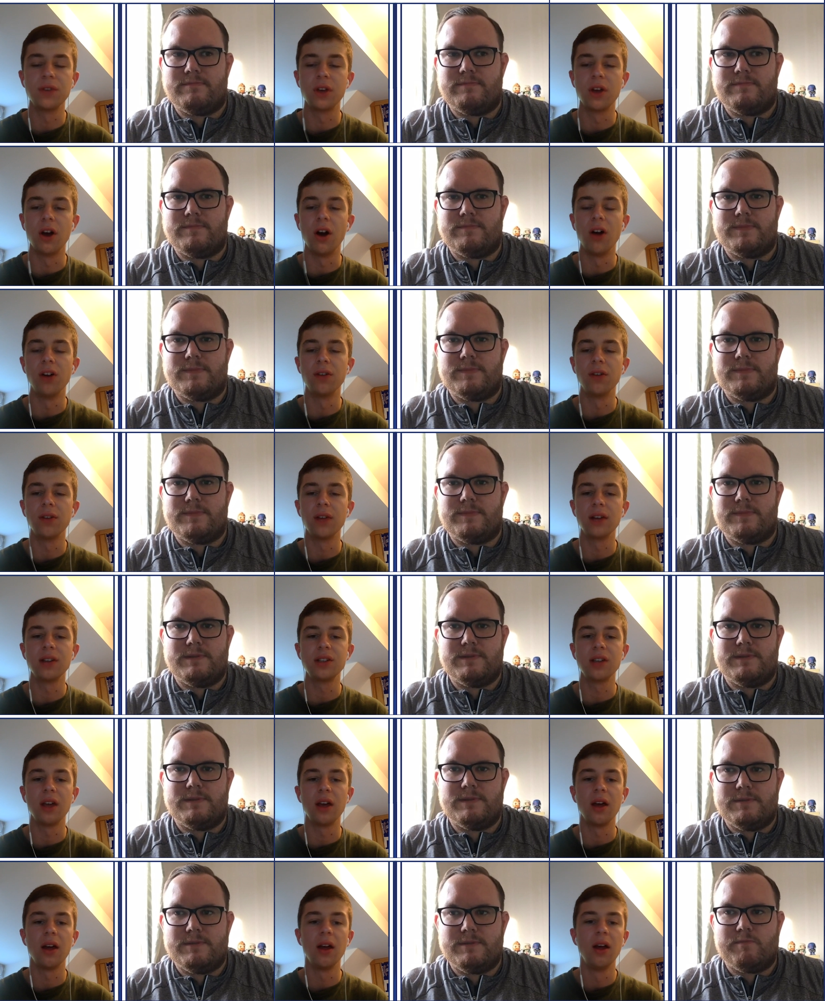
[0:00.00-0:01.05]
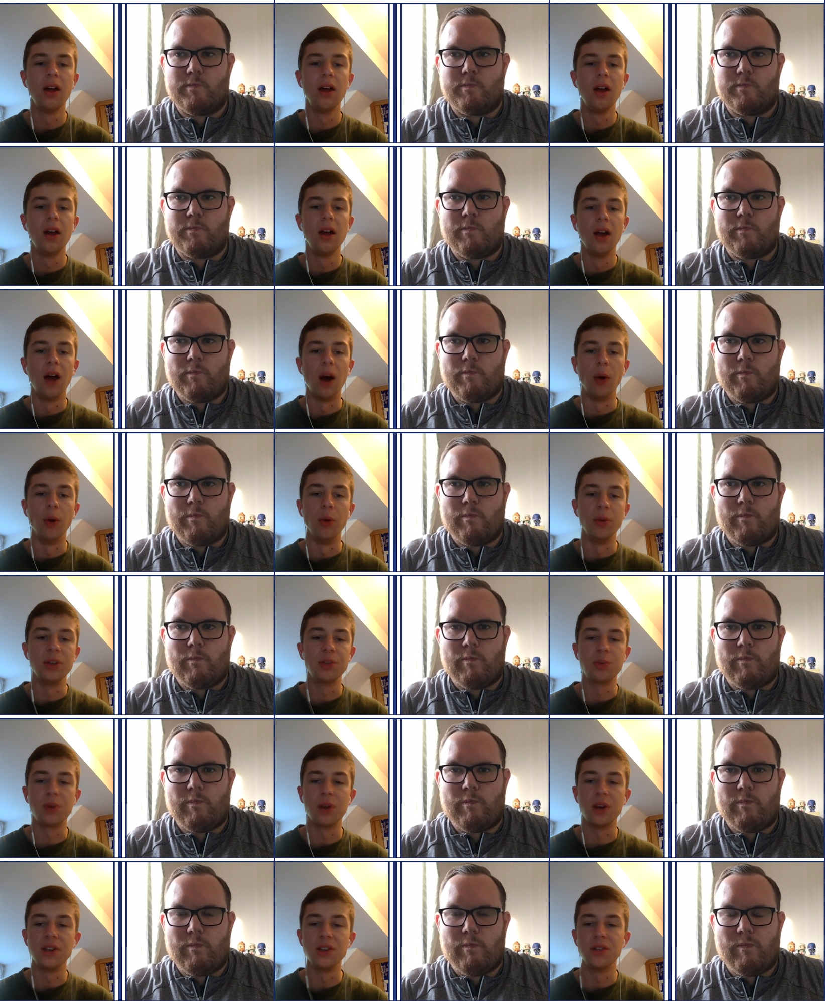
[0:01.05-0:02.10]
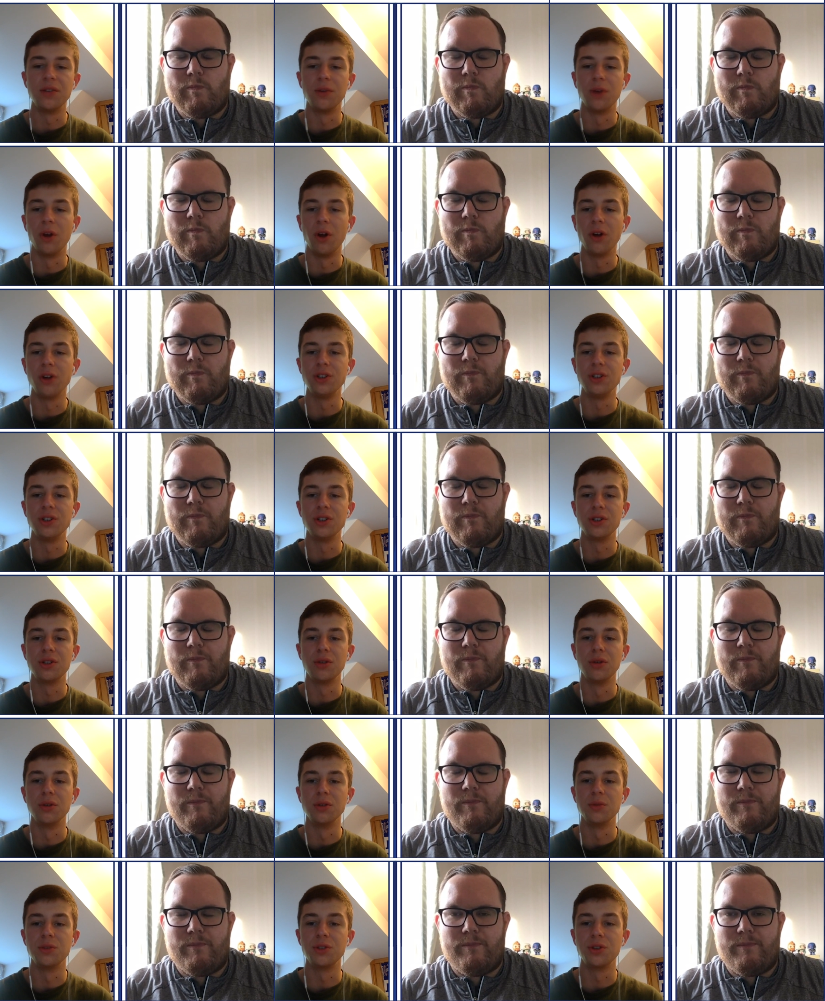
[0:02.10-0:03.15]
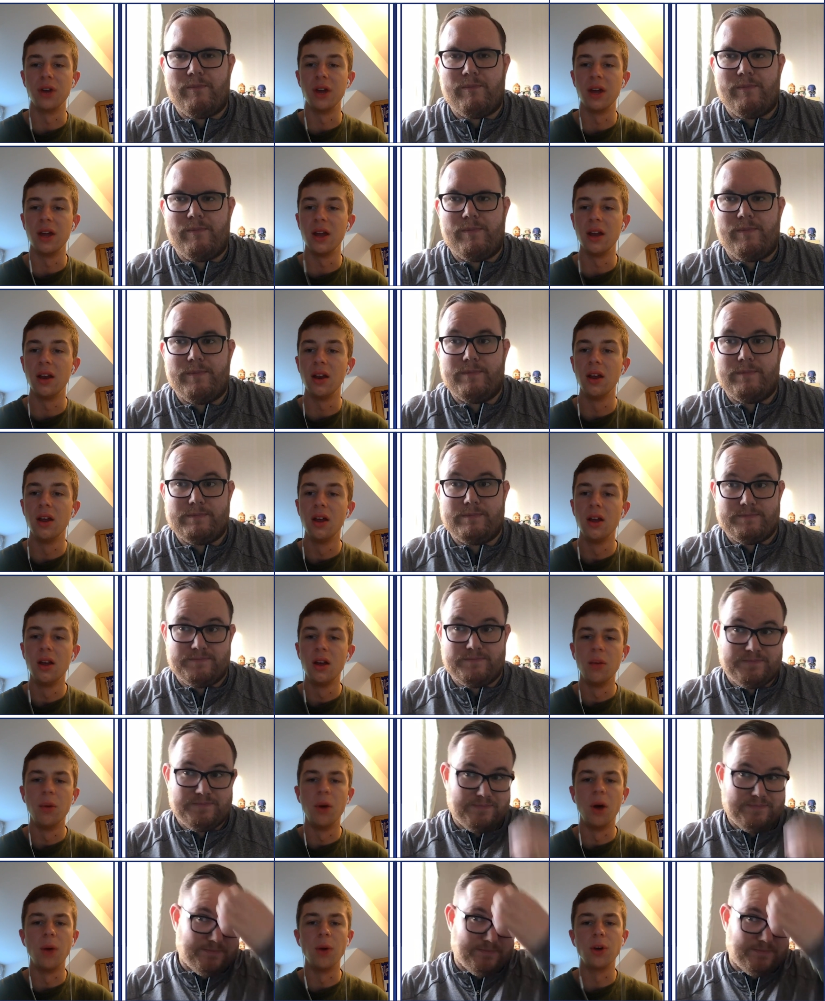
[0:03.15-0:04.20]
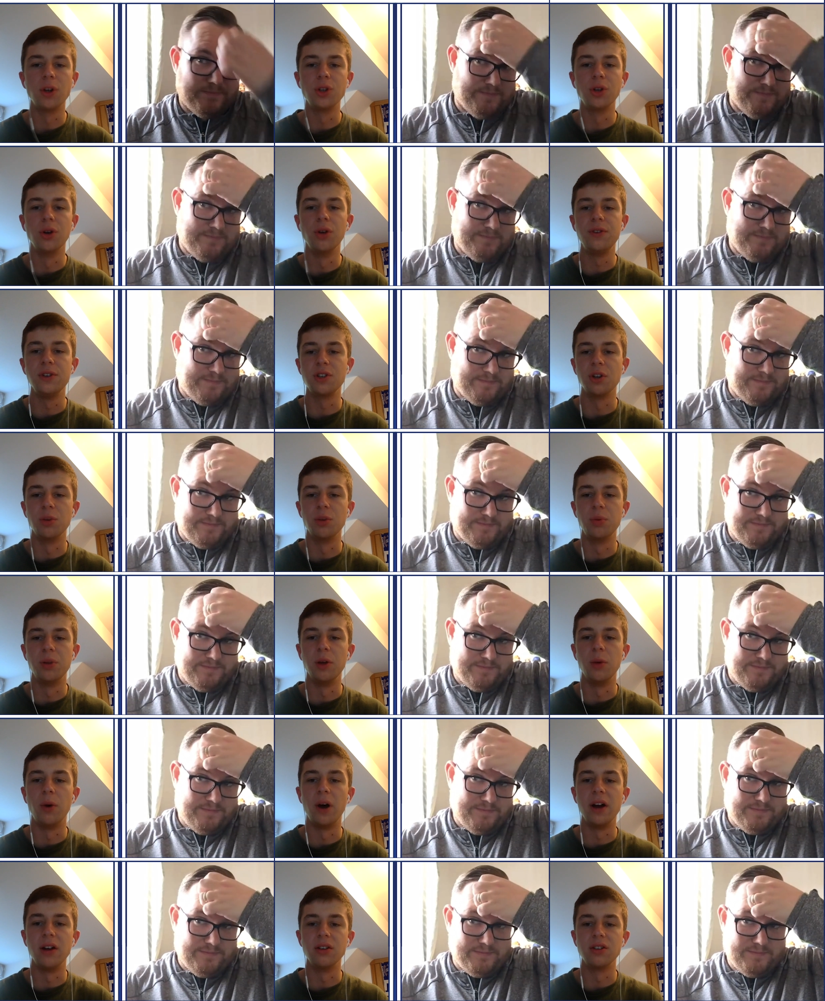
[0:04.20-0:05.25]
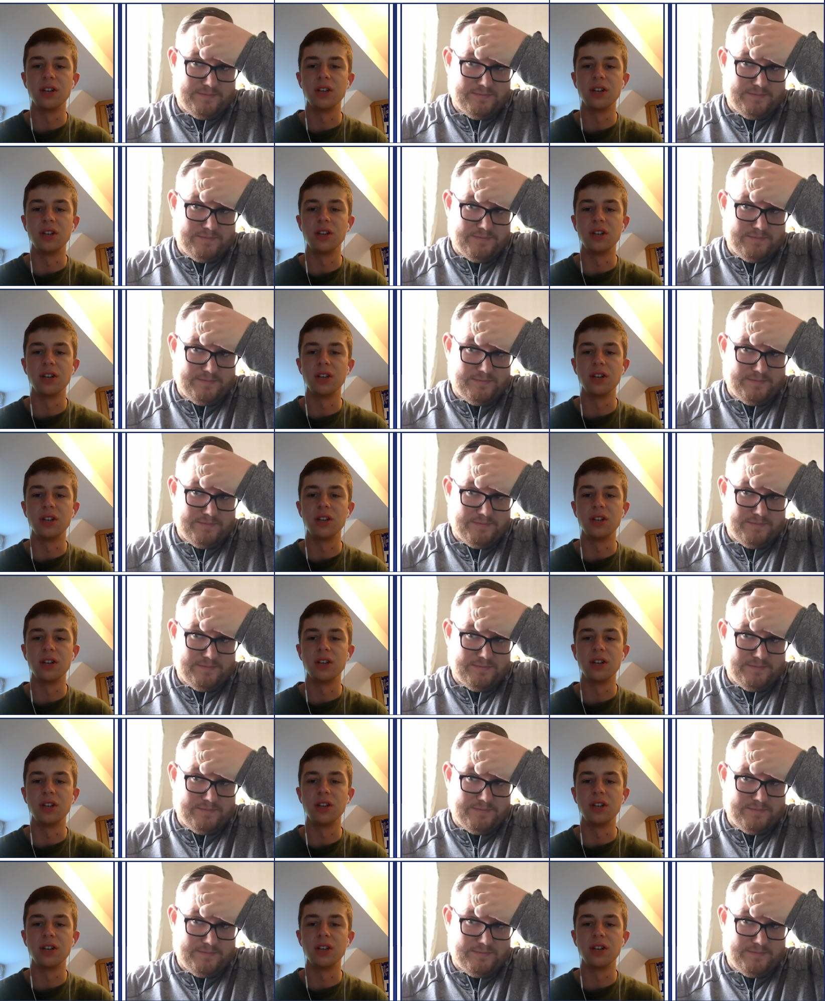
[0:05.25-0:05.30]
Speaker 1: for Cardiff last year. I wouldn't be surprised if Roy Hodgson just throws him straight in, but I'm not sure if he's going to play wide or